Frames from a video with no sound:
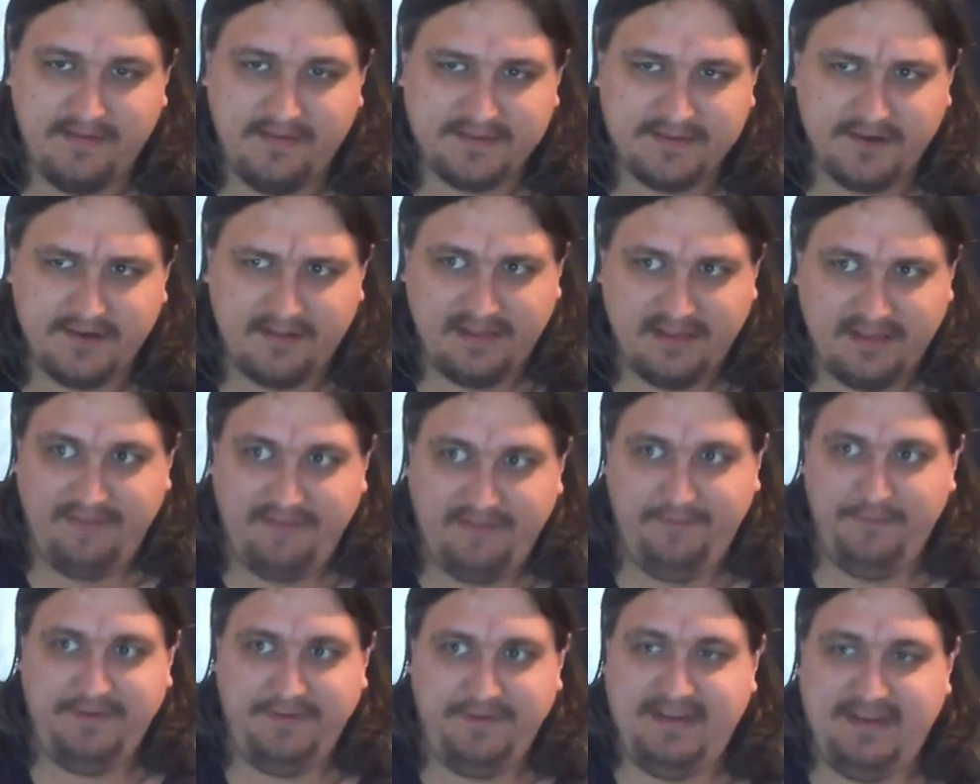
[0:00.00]

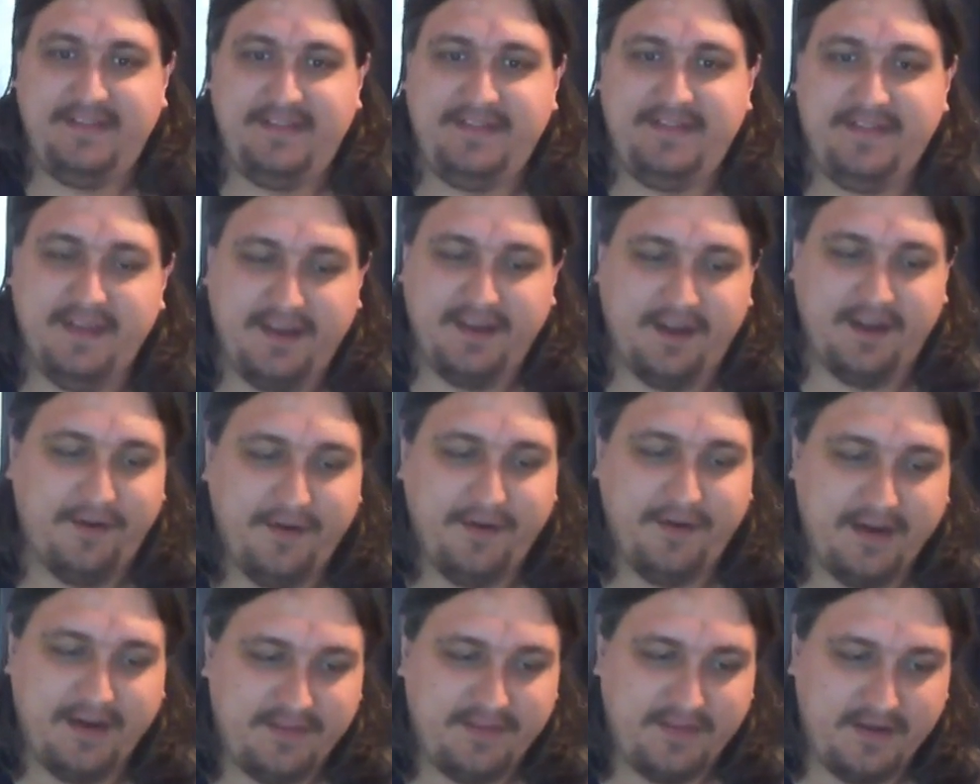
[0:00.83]
life or death thing or
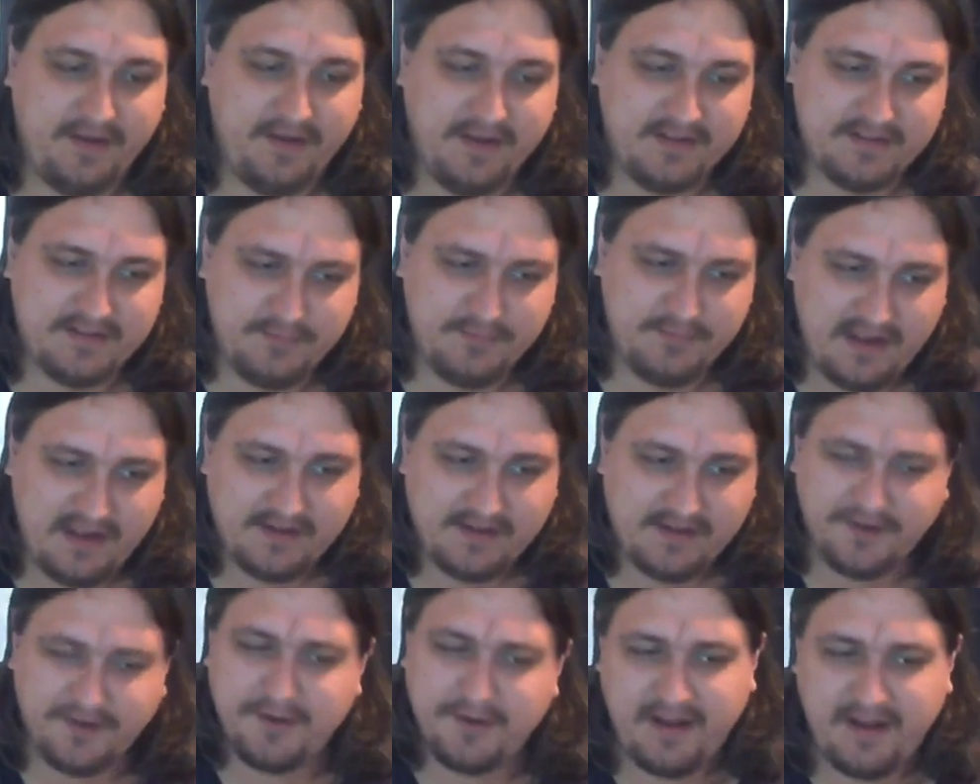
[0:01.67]
anything, we are
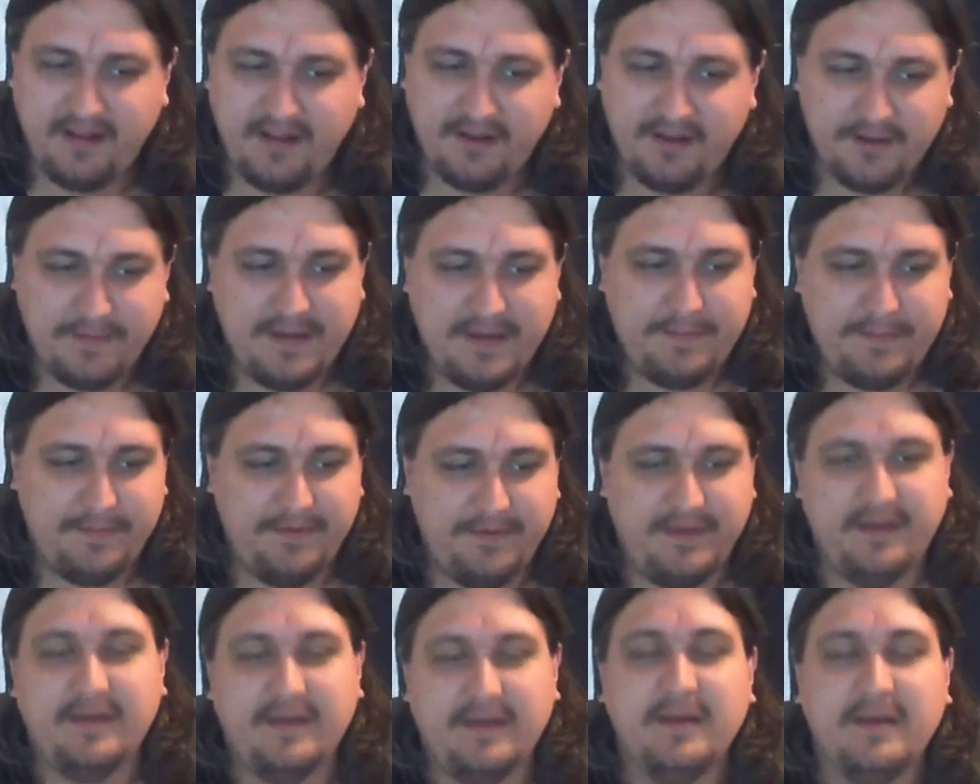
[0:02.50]
talking about a lot of people
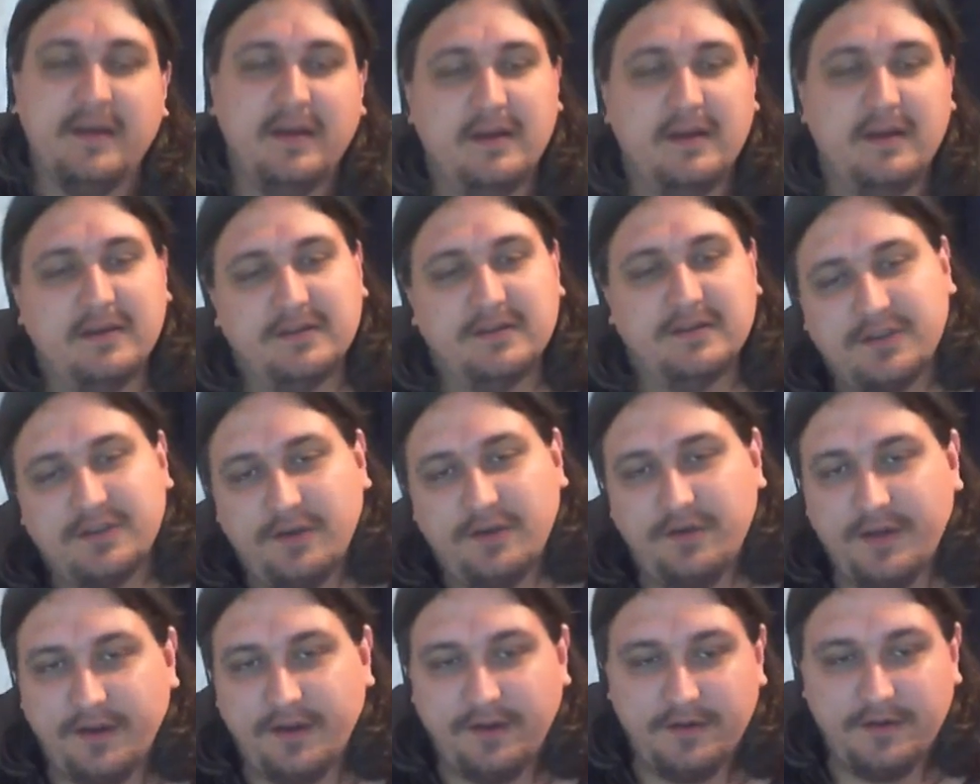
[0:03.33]
here.
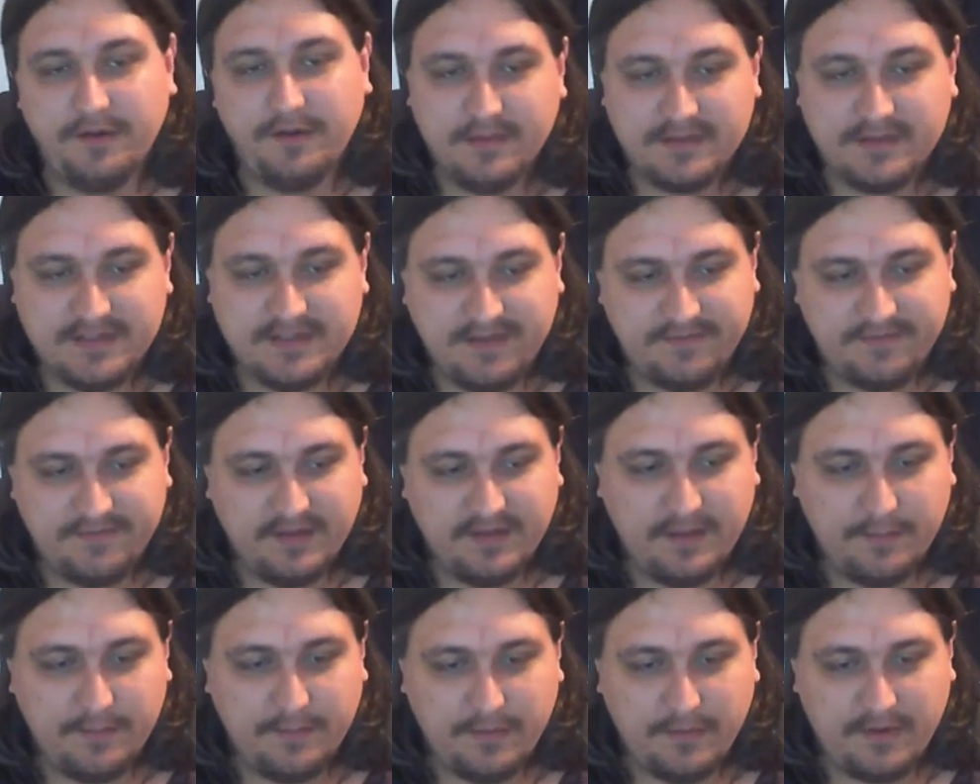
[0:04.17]
So, you know, it's definitely
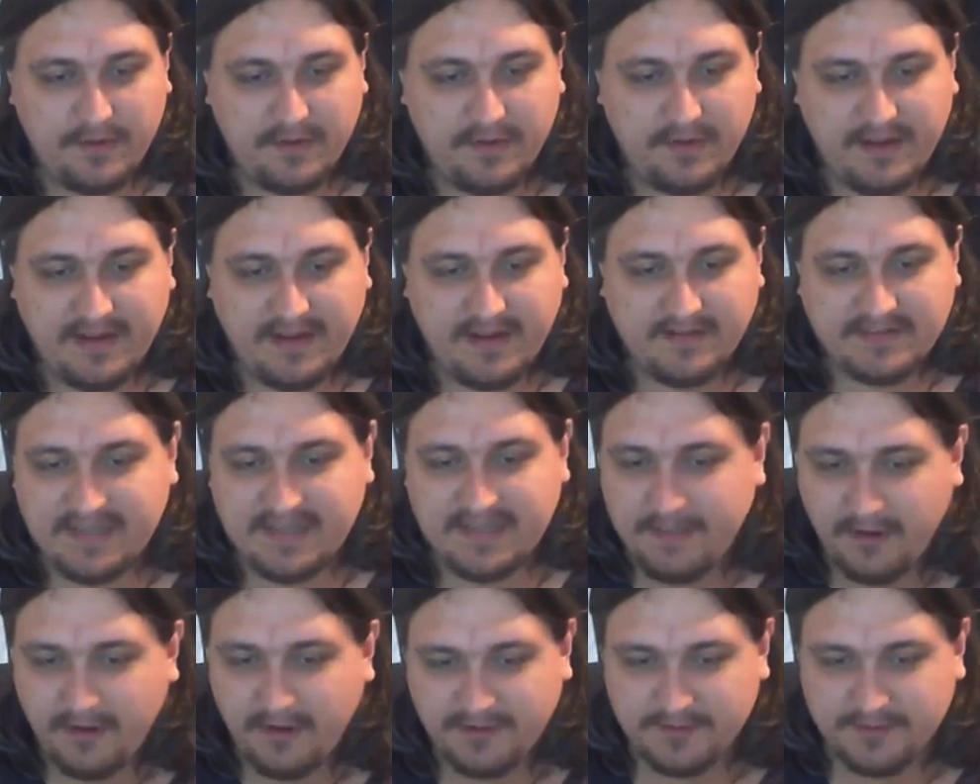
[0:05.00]
an important thing. And
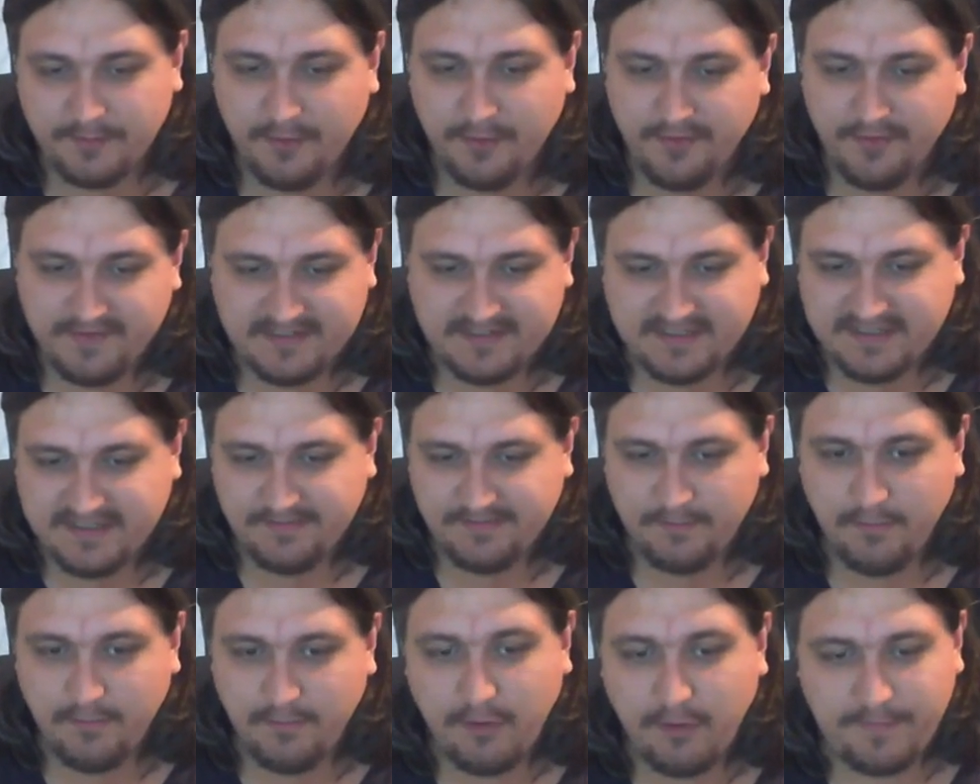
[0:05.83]
same goes with movies. That's
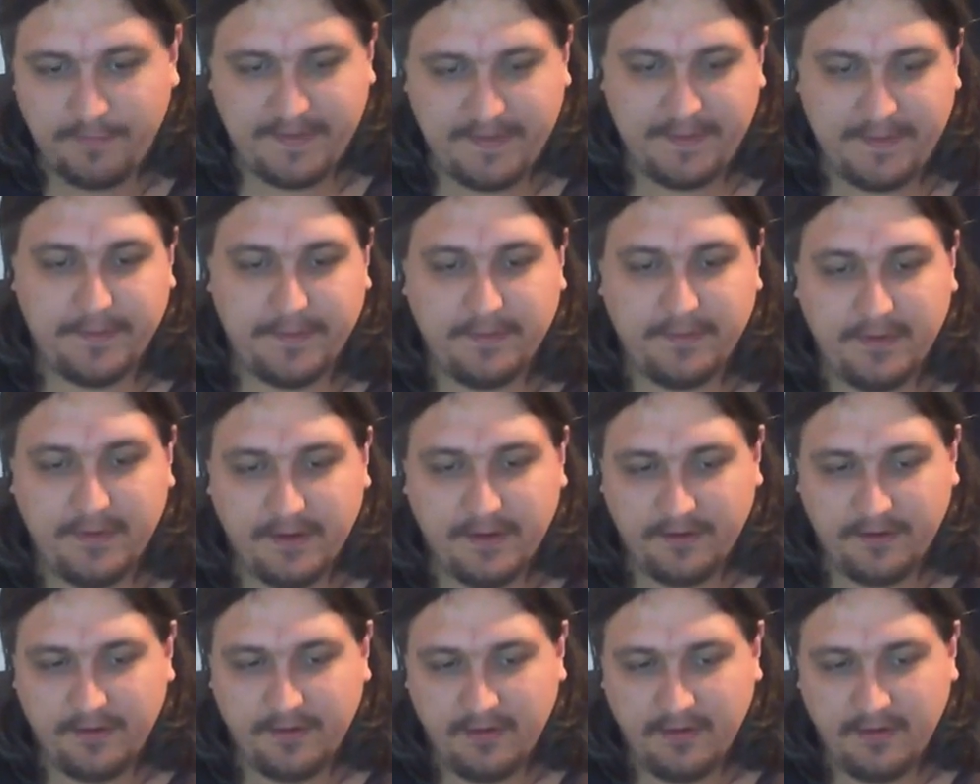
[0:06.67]
even more people, you know.